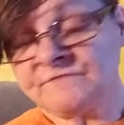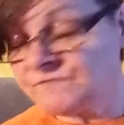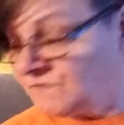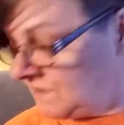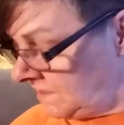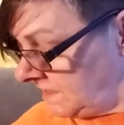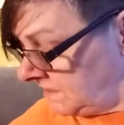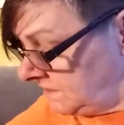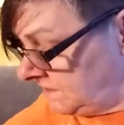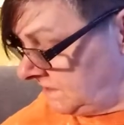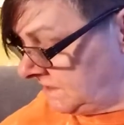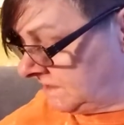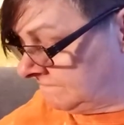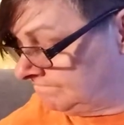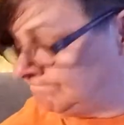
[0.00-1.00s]
really
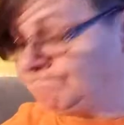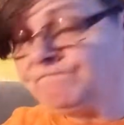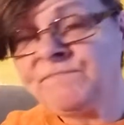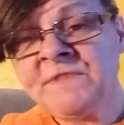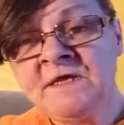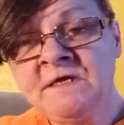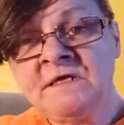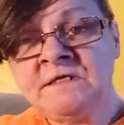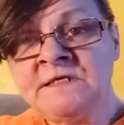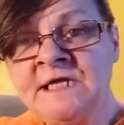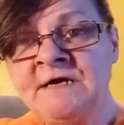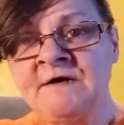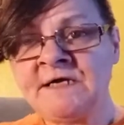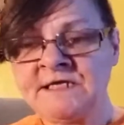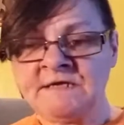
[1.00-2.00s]
good.
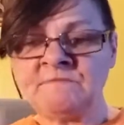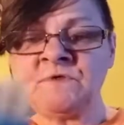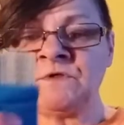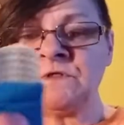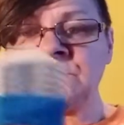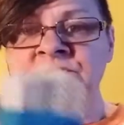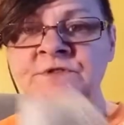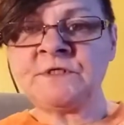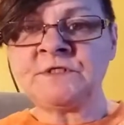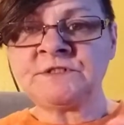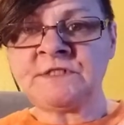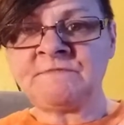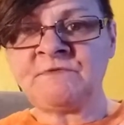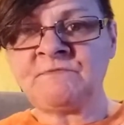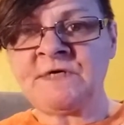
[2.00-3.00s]
Now I am going to throw
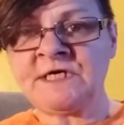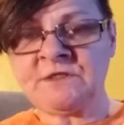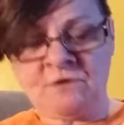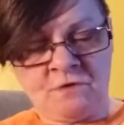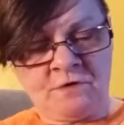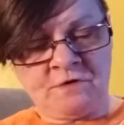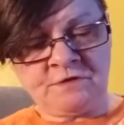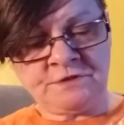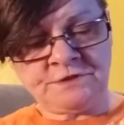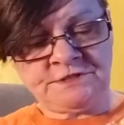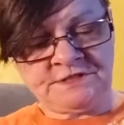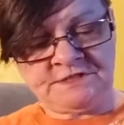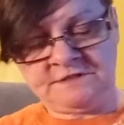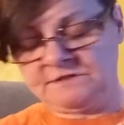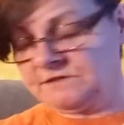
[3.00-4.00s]
some of my
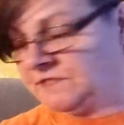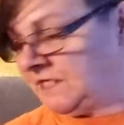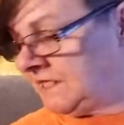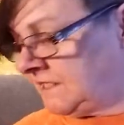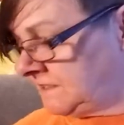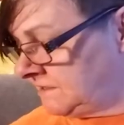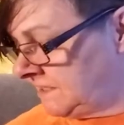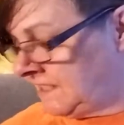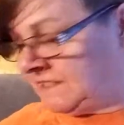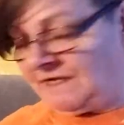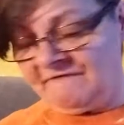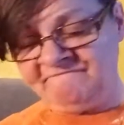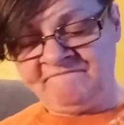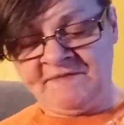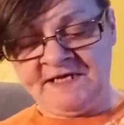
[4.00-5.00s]
cards that
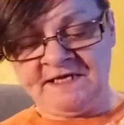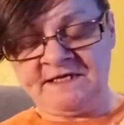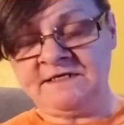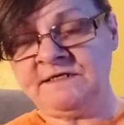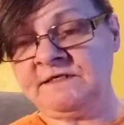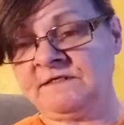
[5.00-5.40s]
I've made,